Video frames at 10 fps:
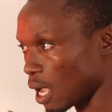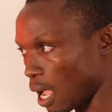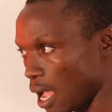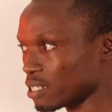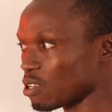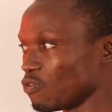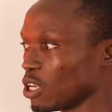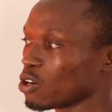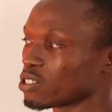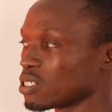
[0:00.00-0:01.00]
has a
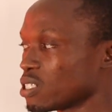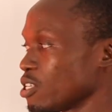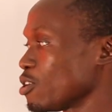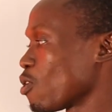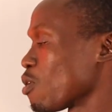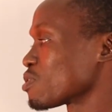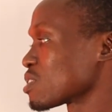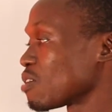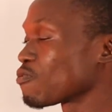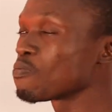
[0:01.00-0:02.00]
velocity of
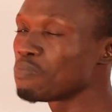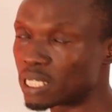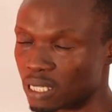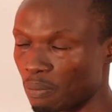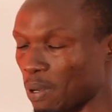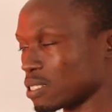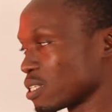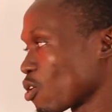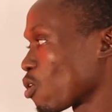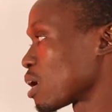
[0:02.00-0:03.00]
7 meter per
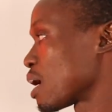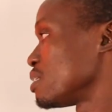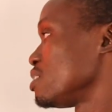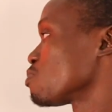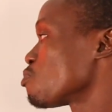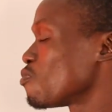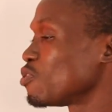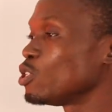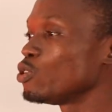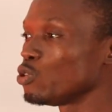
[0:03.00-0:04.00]
second and is
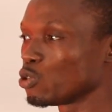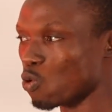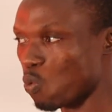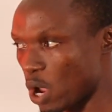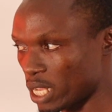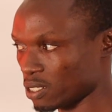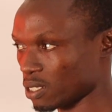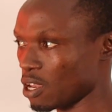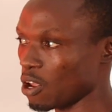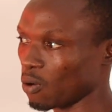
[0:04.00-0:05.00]
moving due west.